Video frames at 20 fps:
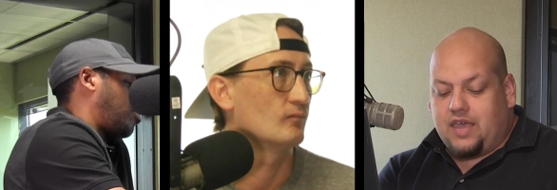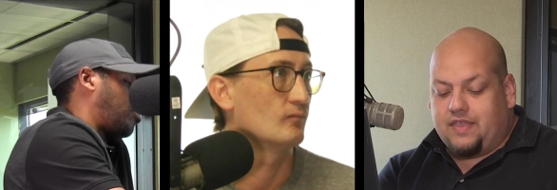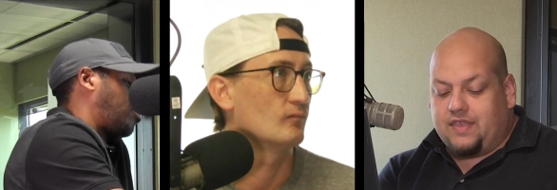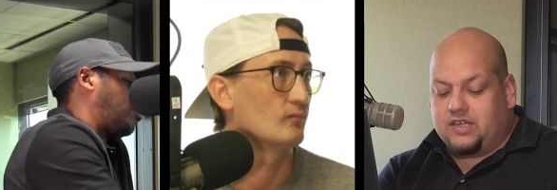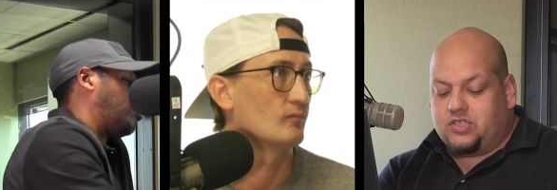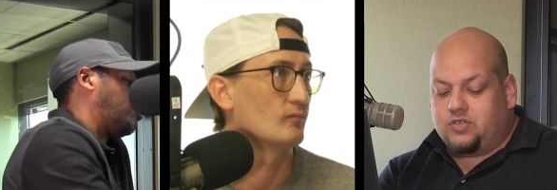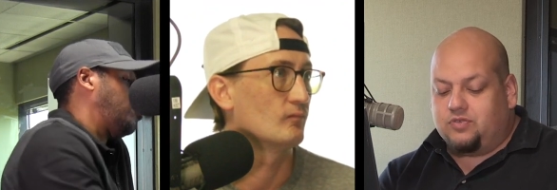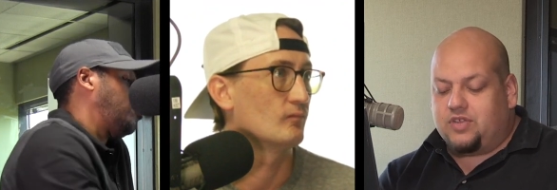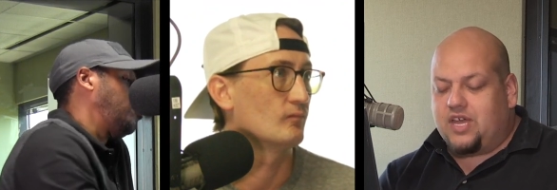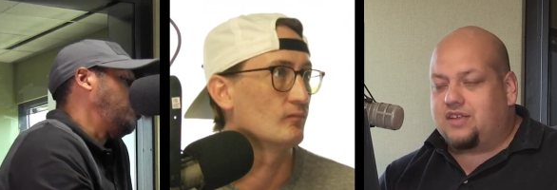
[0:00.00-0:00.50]
Speaker 1: and then
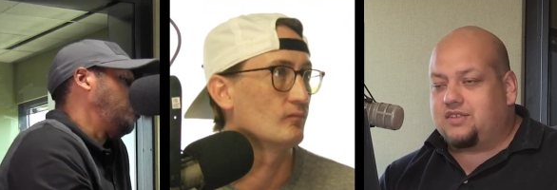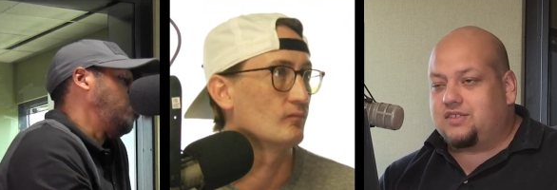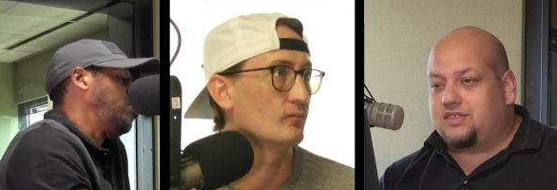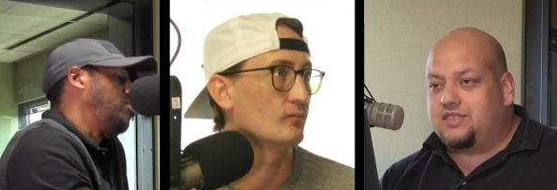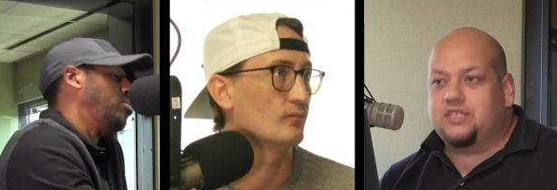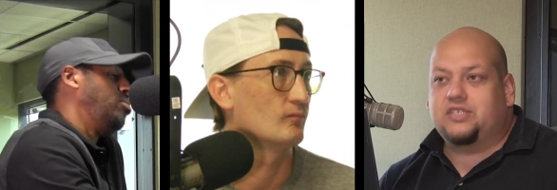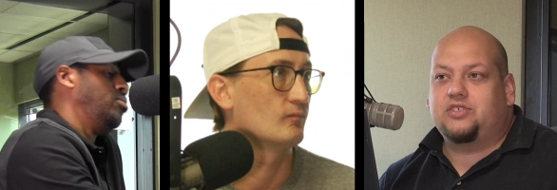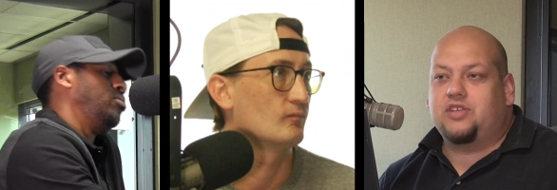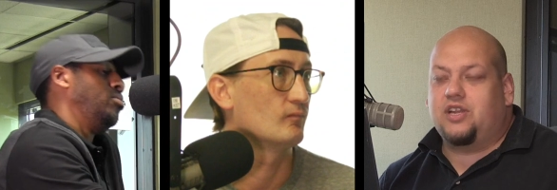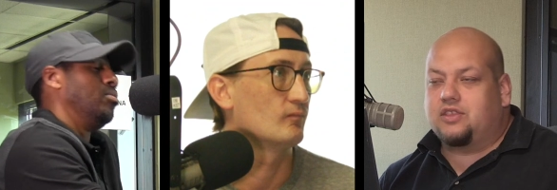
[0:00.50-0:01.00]

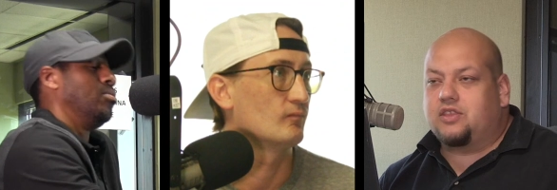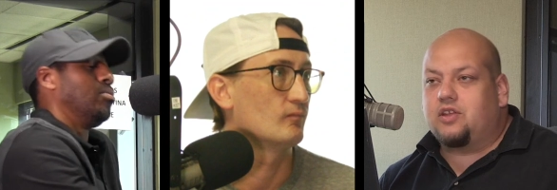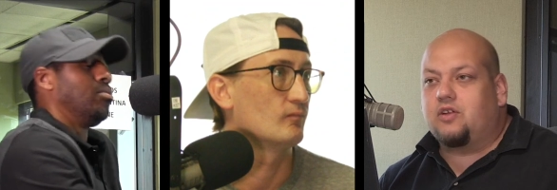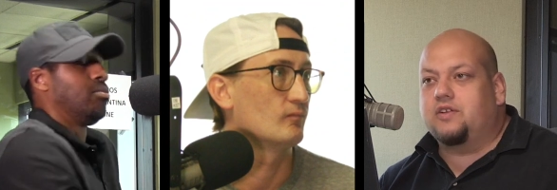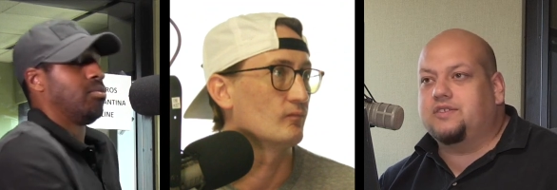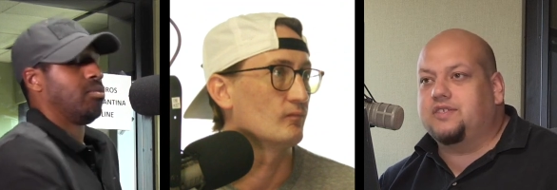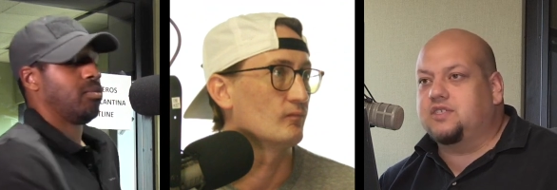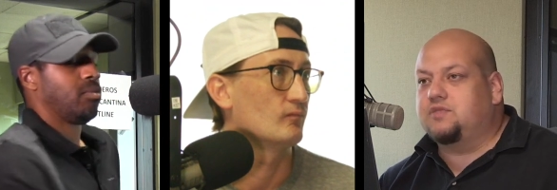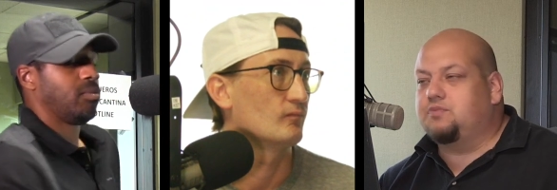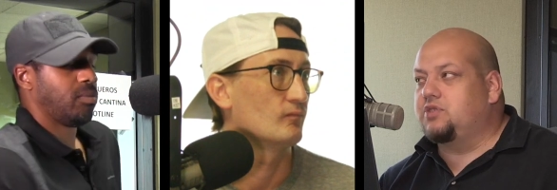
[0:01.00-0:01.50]
2006 you had a
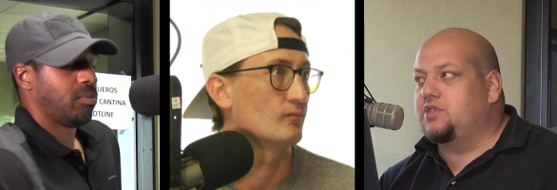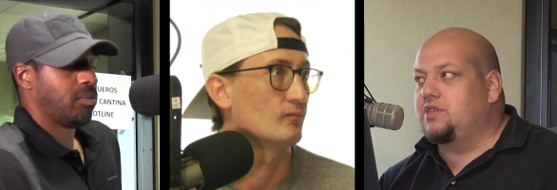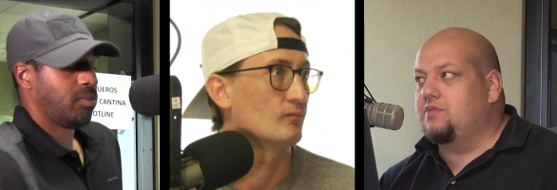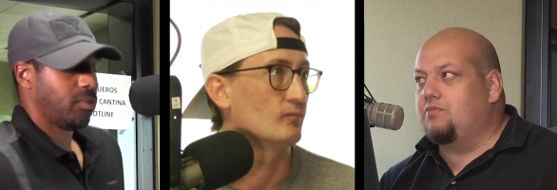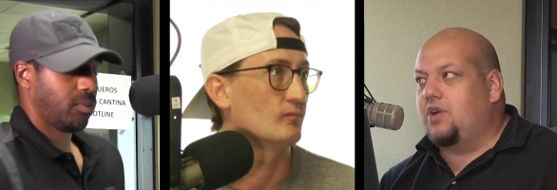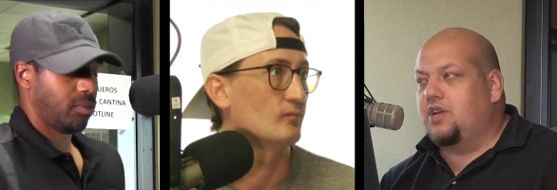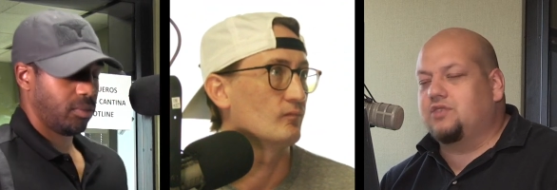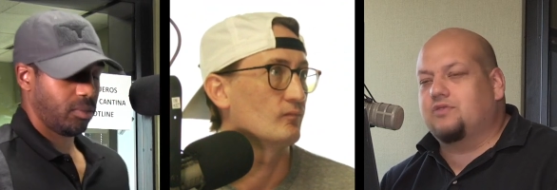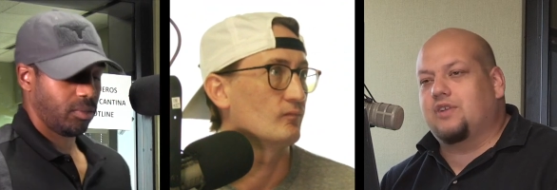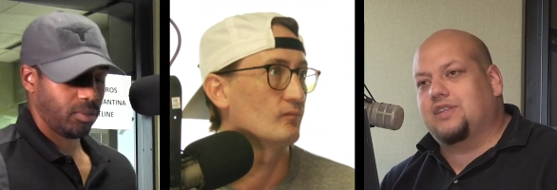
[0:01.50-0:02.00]
36 percent bust rate.